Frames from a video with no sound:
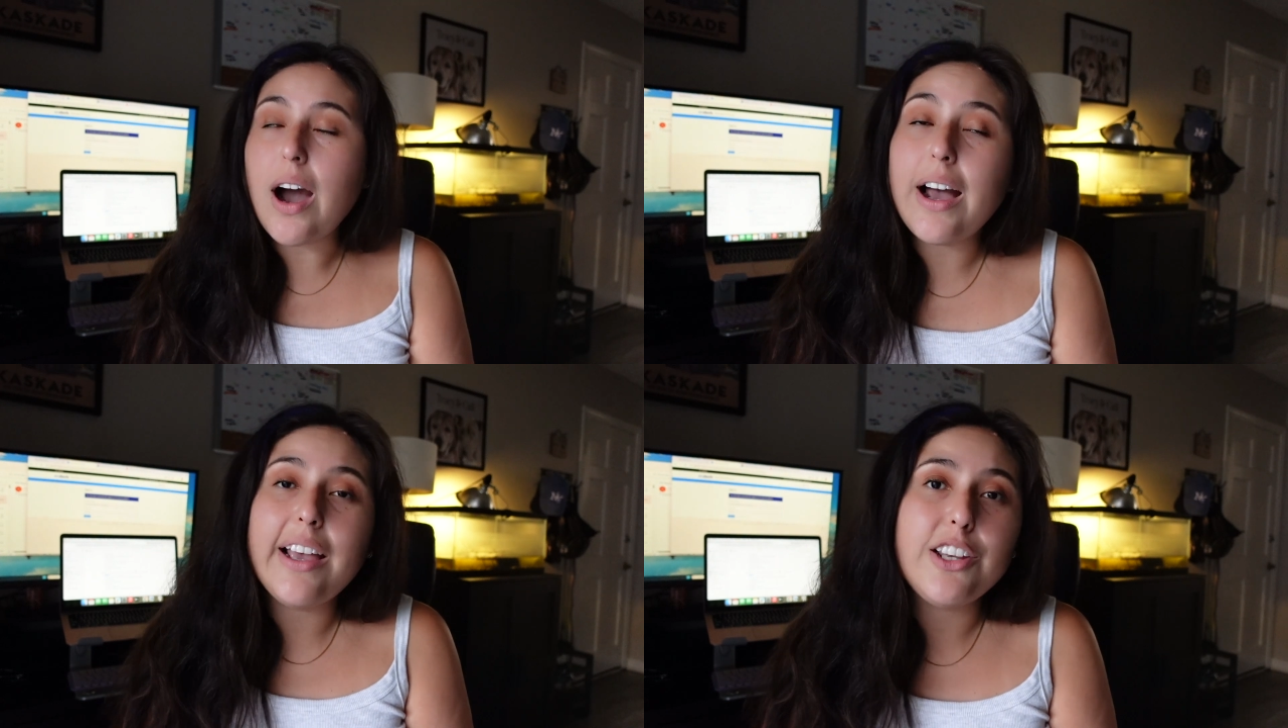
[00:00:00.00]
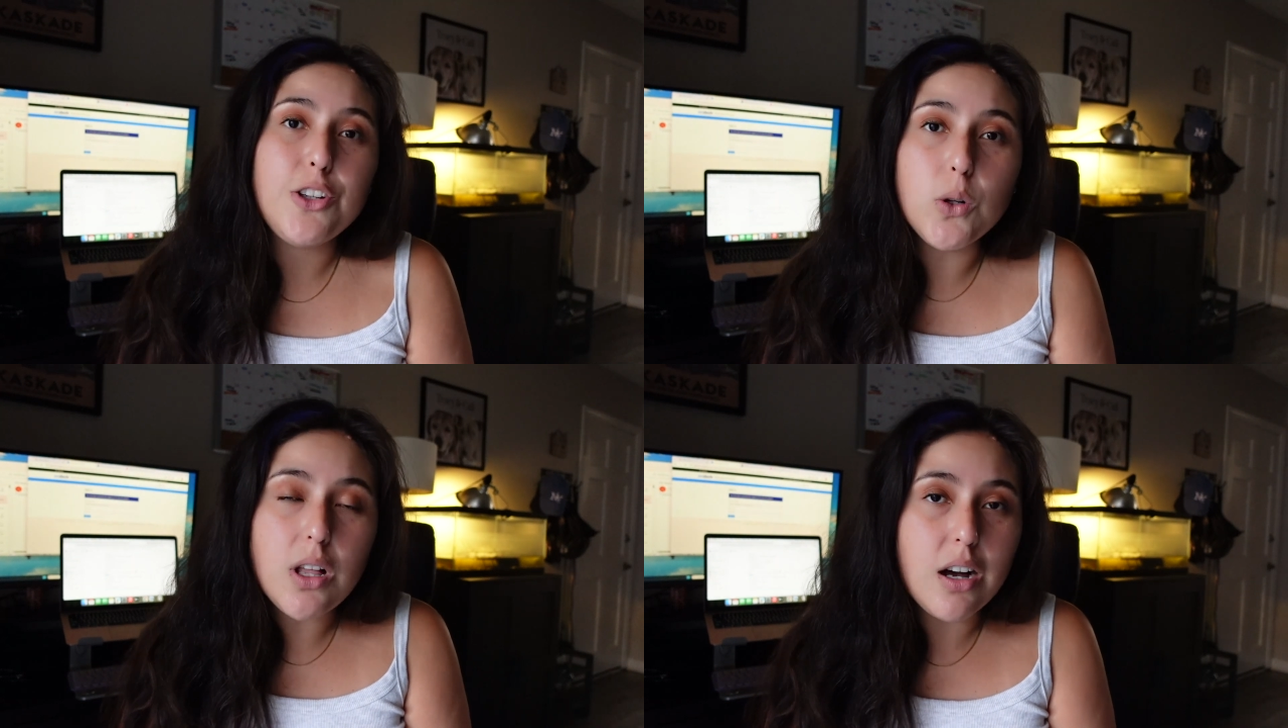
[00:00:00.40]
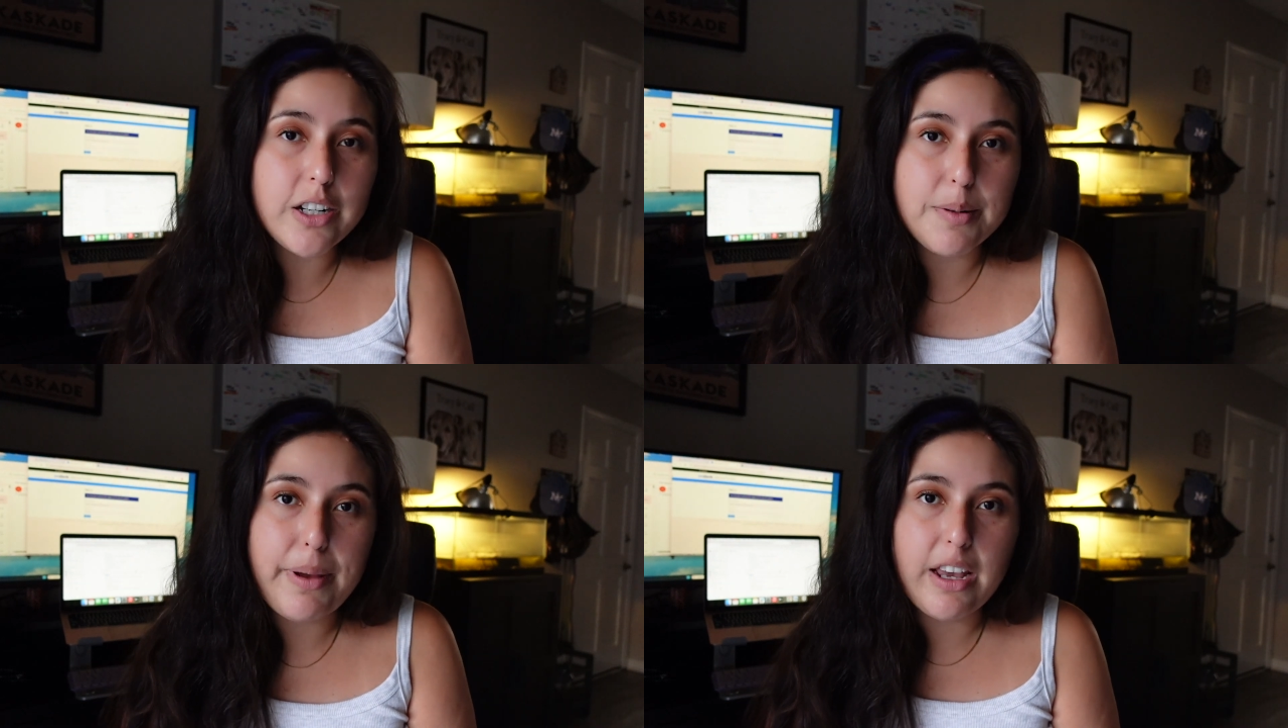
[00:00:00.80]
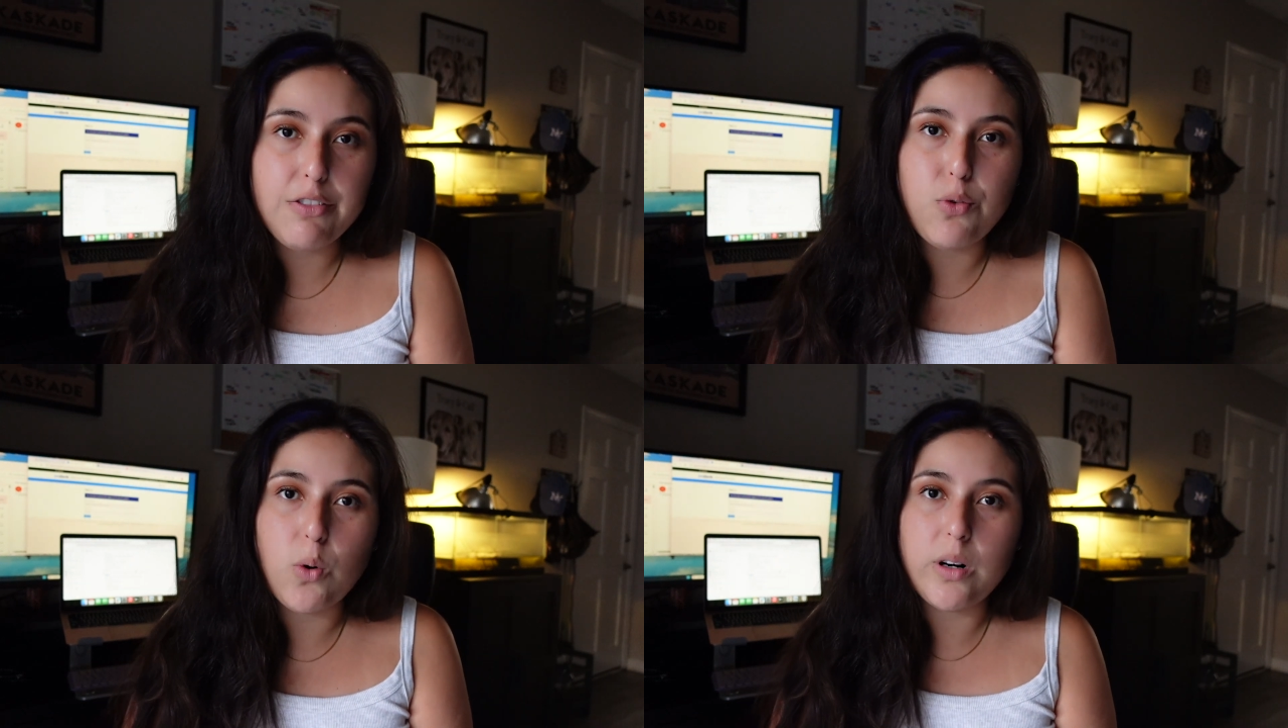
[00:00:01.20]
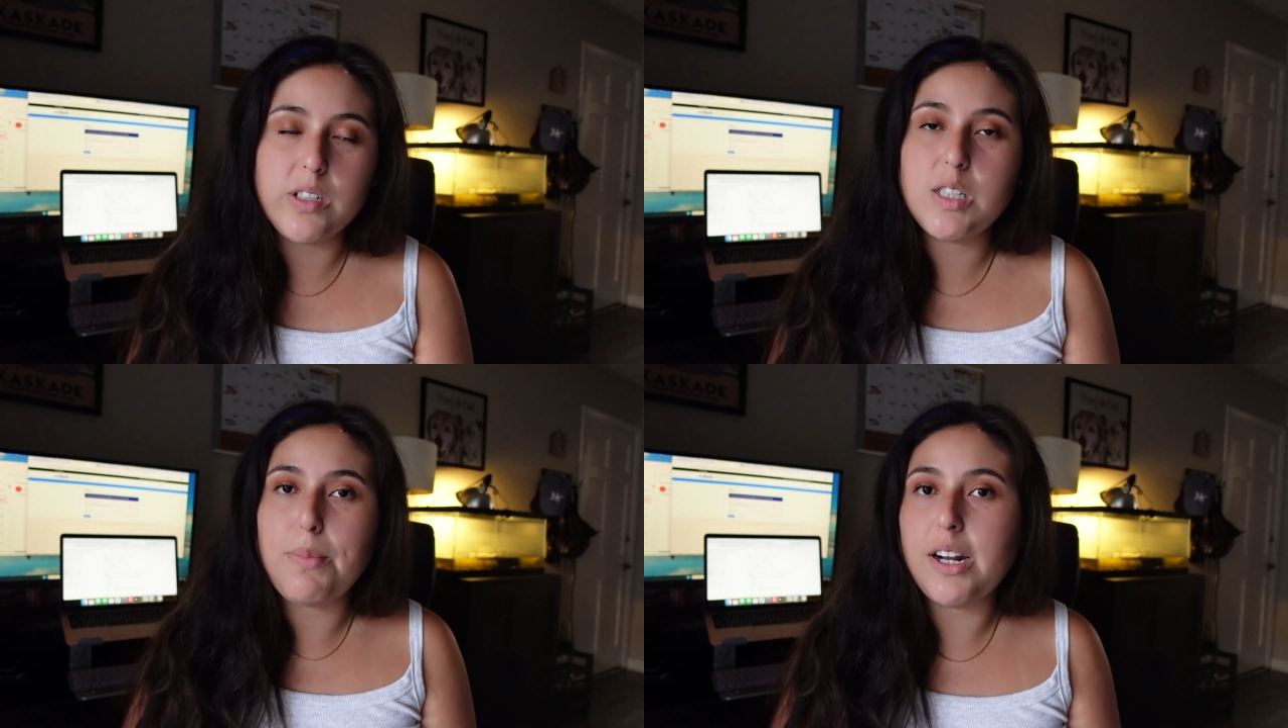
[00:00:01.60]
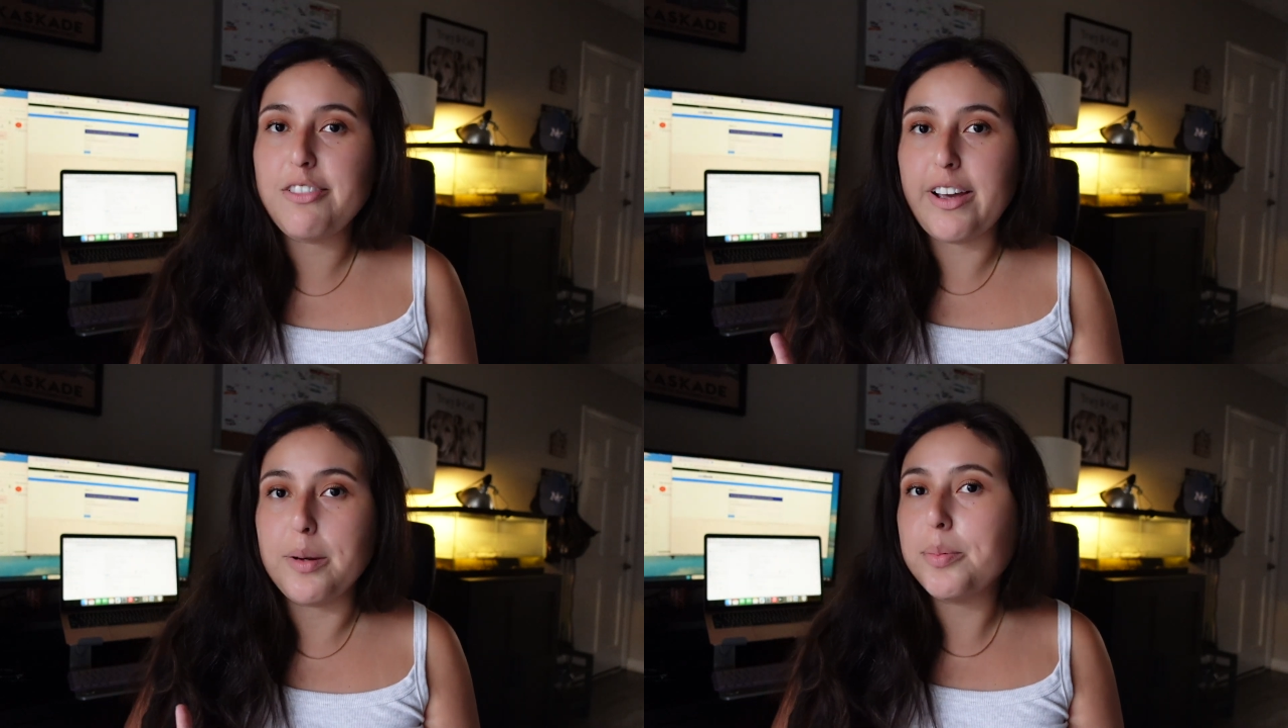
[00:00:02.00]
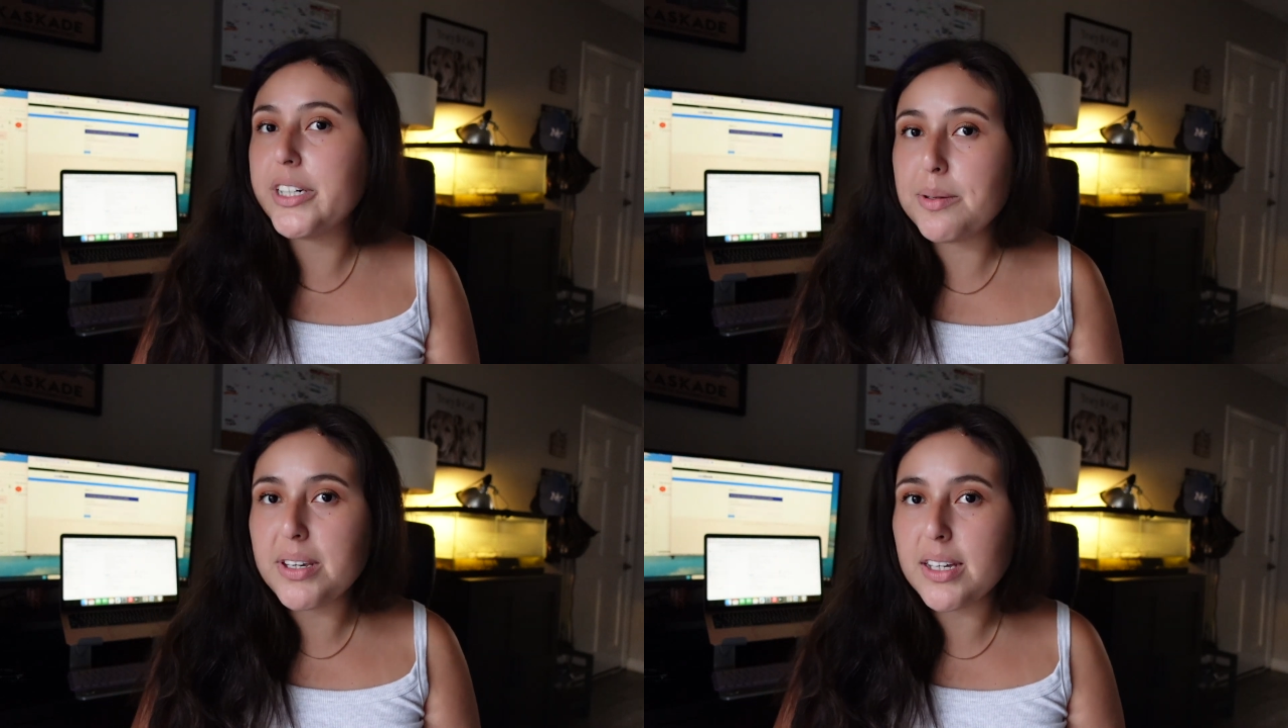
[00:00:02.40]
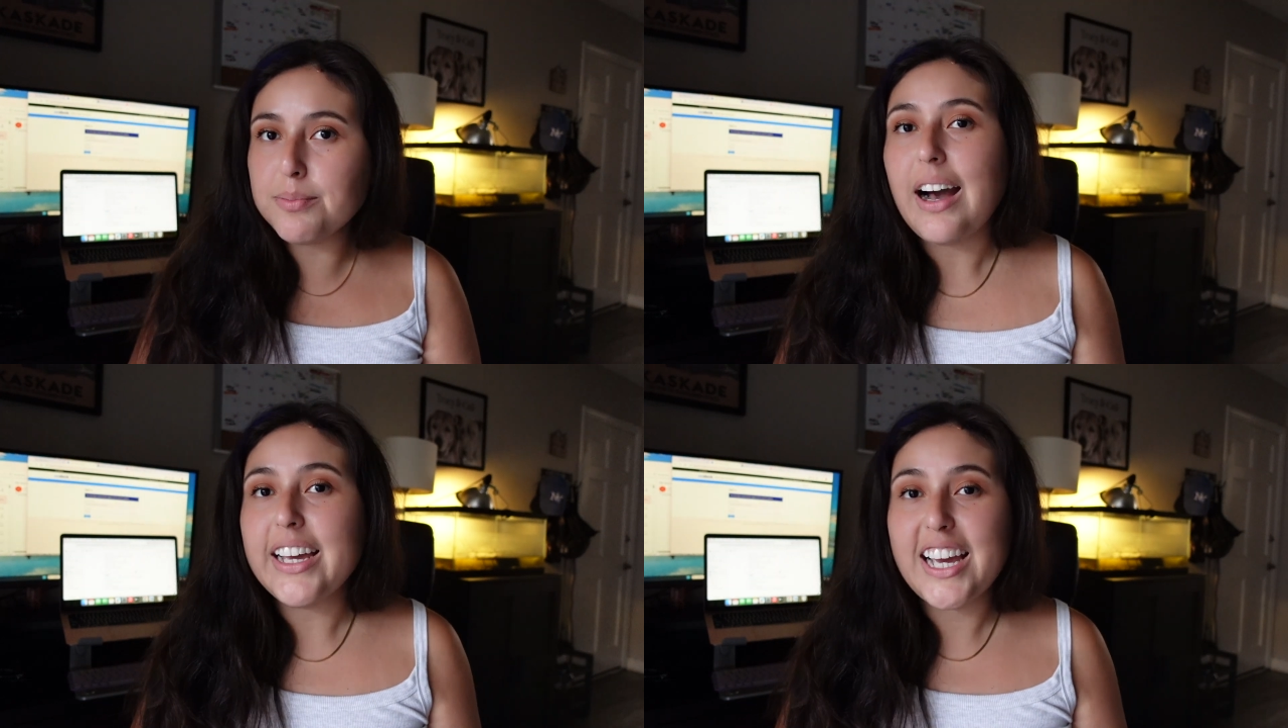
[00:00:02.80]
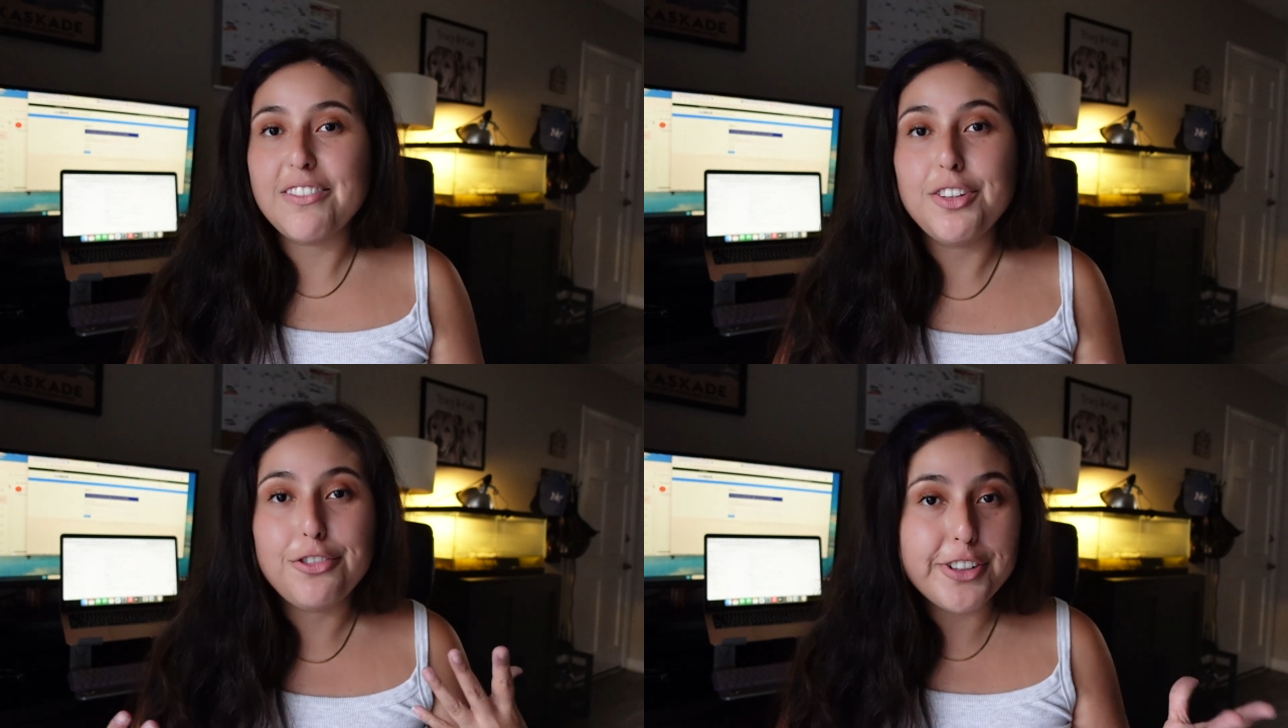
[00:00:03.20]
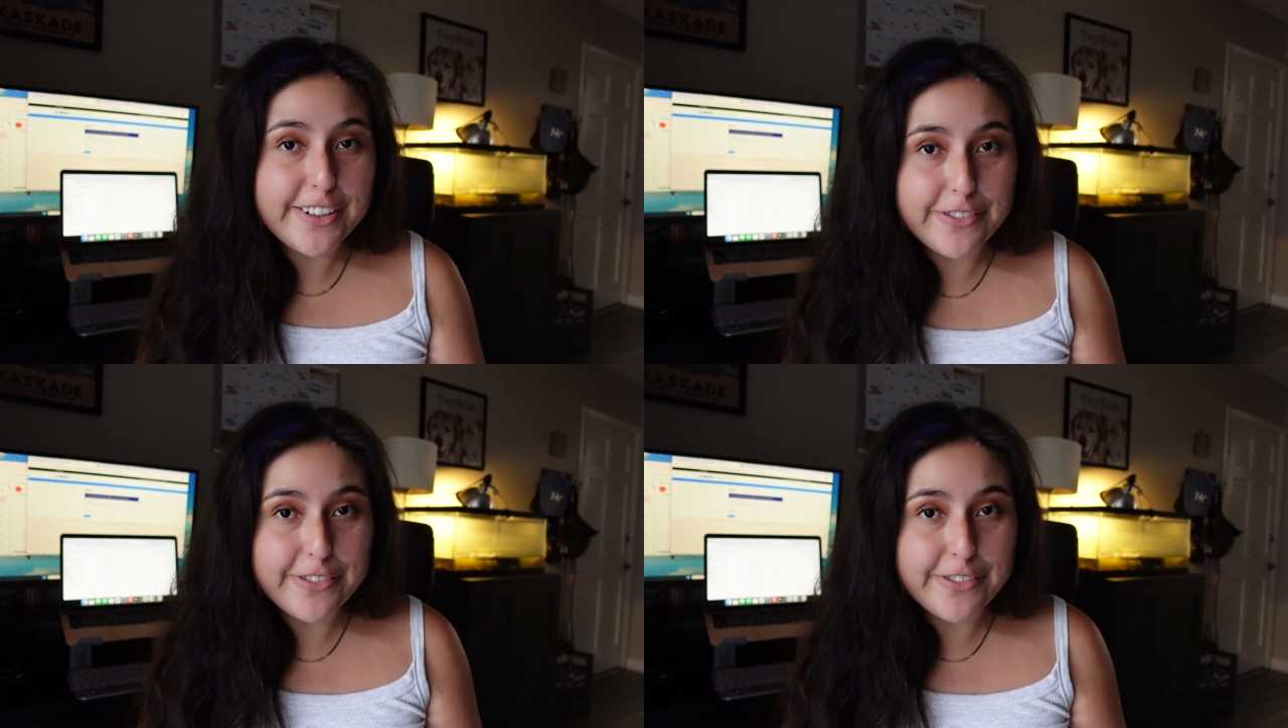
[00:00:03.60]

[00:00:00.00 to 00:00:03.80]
I no longer pay for Spotify Premium. I have the free